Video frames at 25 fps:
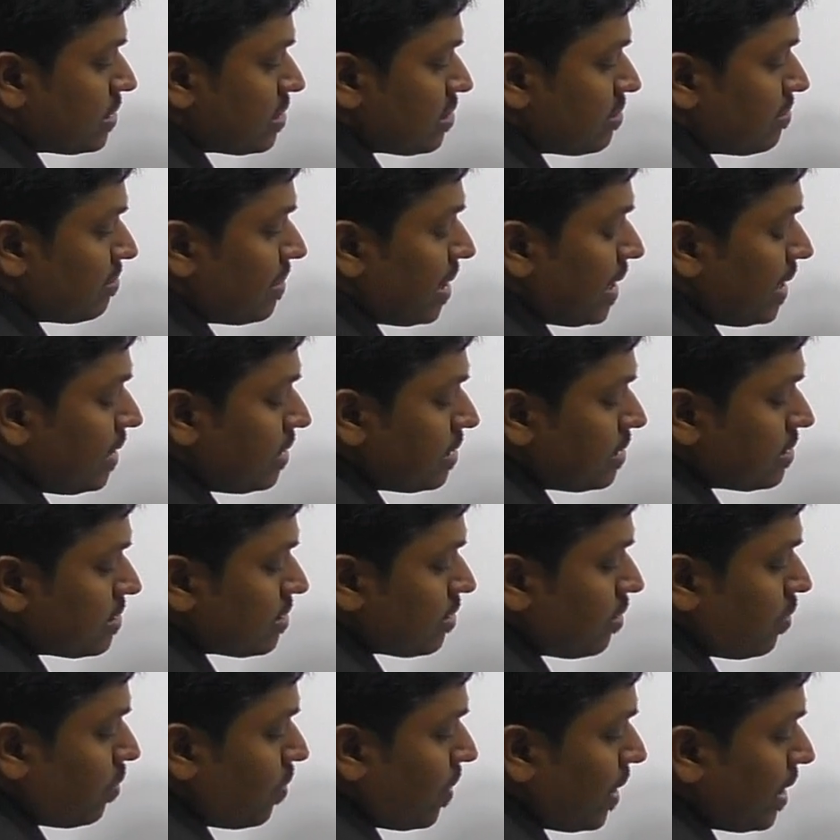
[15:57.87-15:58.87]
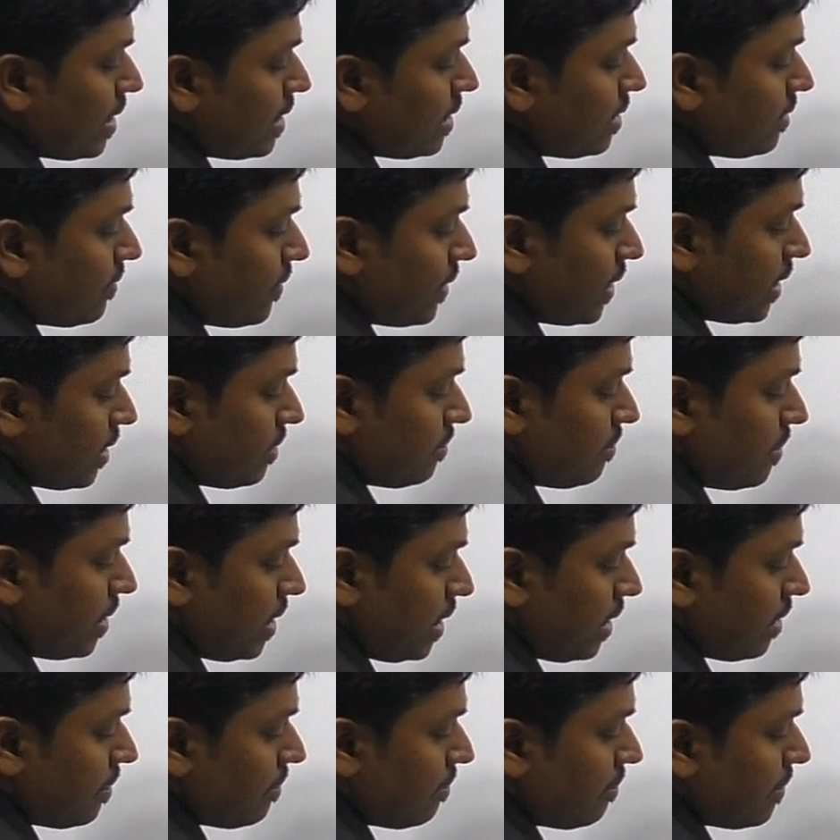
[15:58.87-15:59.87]
so minus 1 divided
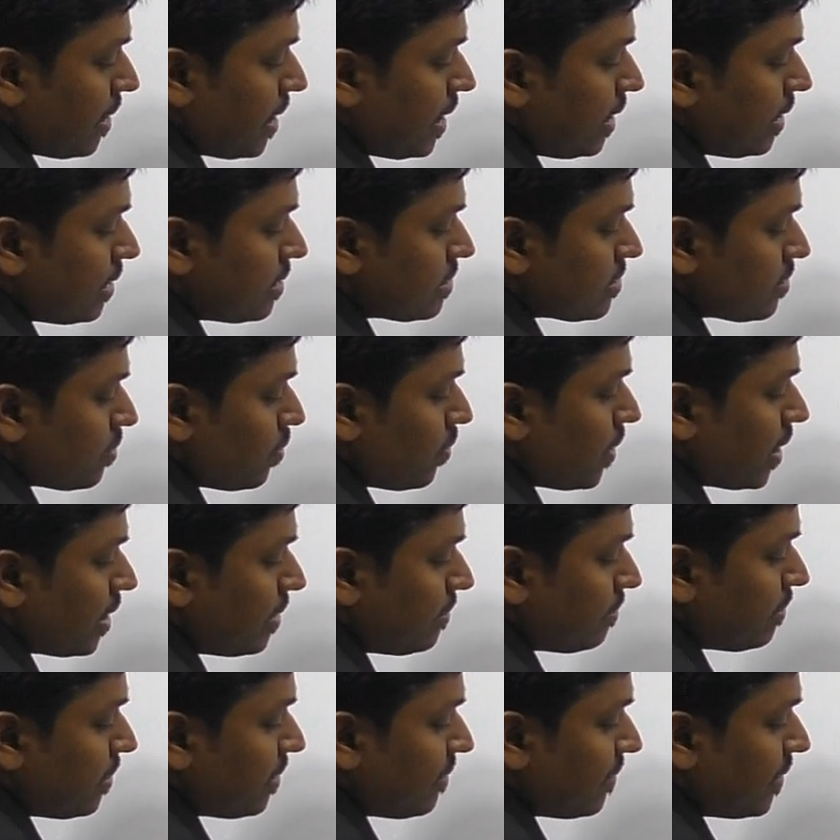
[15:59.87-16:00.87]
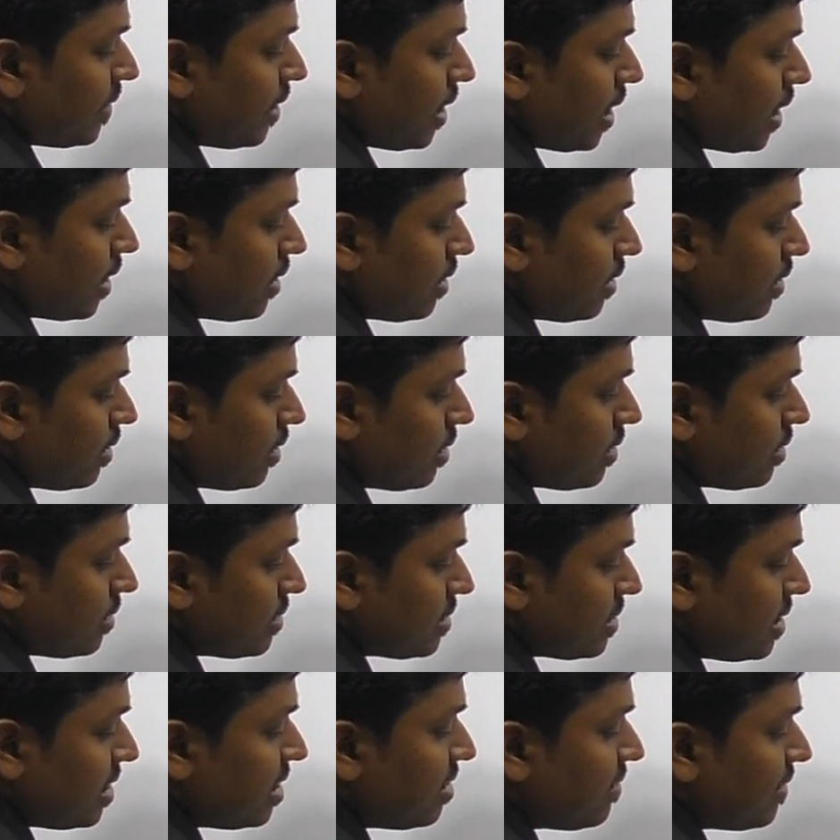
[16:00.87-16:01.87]
by minus 1 power 100
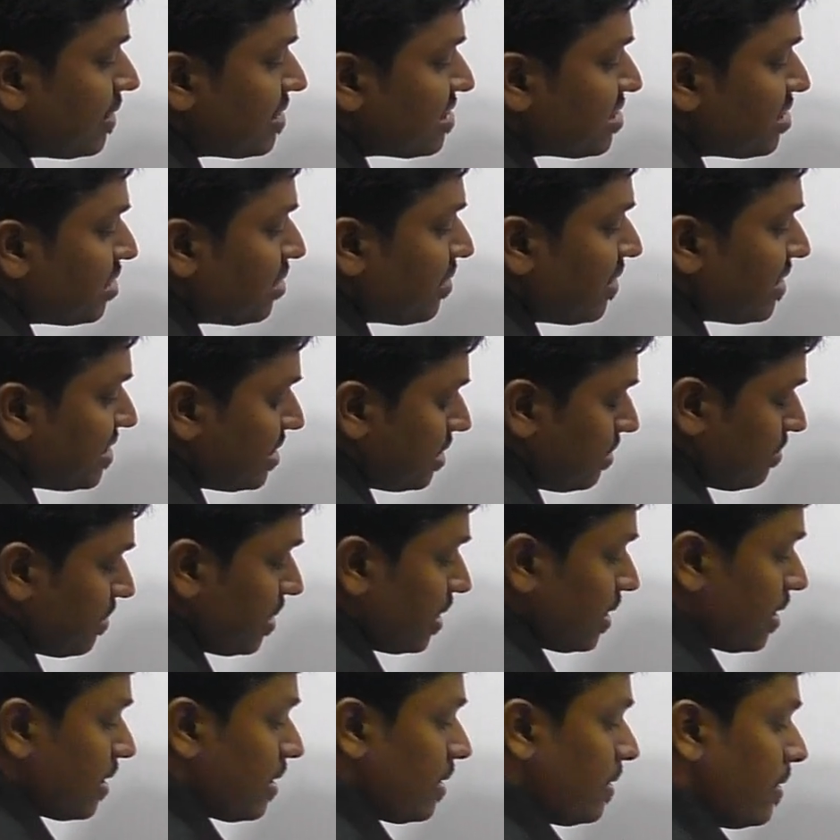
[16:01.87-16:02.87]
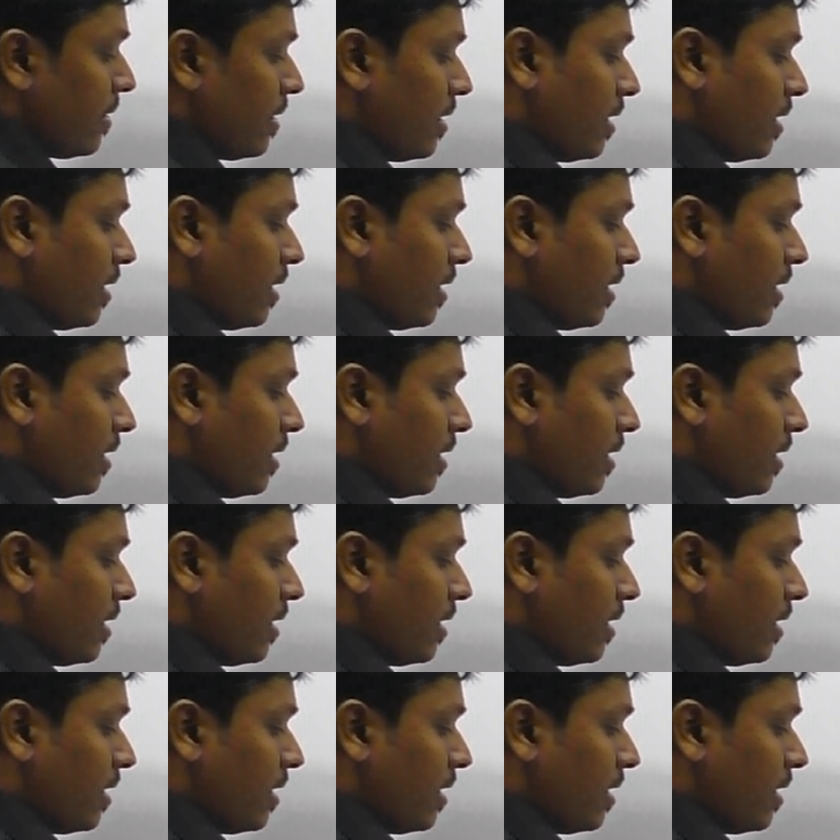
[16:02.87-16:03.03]
is equals to question mark.